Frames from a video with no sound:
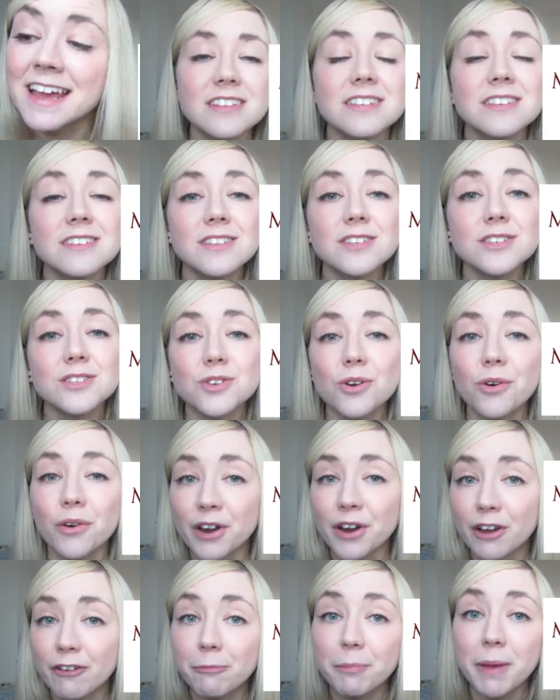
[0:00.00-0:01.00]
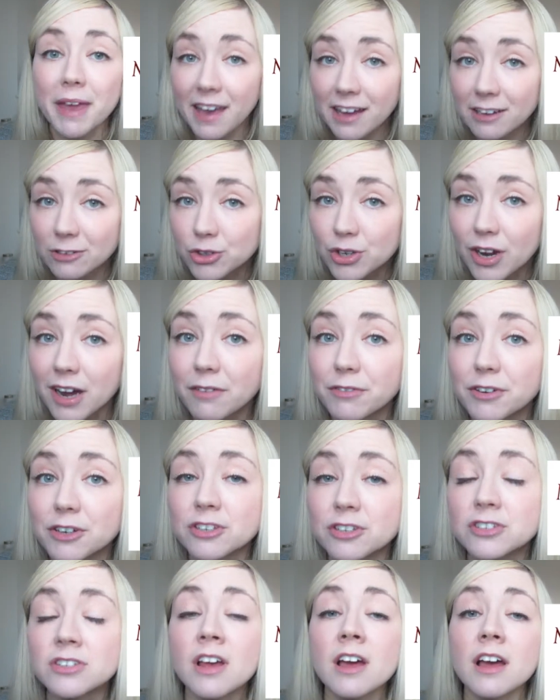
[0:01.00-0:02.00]
This is the story of P.L.
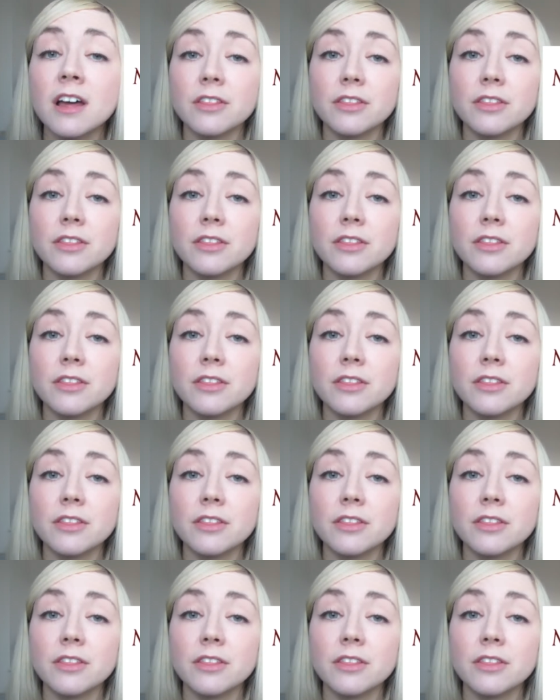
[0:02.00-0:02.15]
Travers,